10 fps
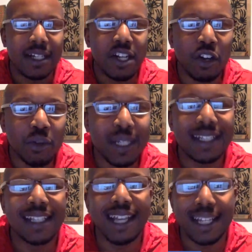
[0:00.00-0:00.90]
notary
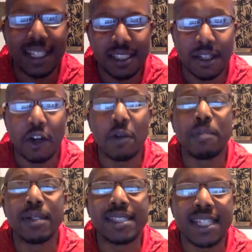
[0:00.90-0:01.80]
clients or
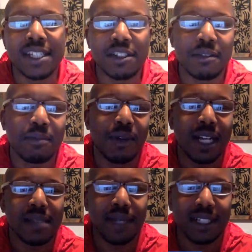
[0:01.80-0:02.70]
potential
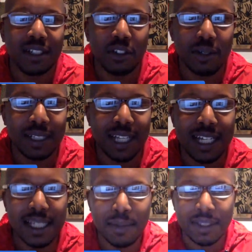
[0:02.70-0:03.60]
prospect notary
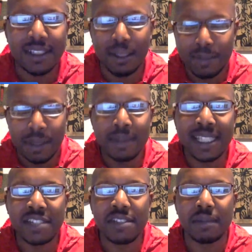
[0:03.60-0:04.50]
clients, I'm, I'm let me
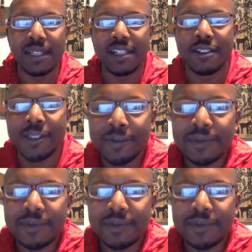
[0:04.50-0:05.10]
teach you something here.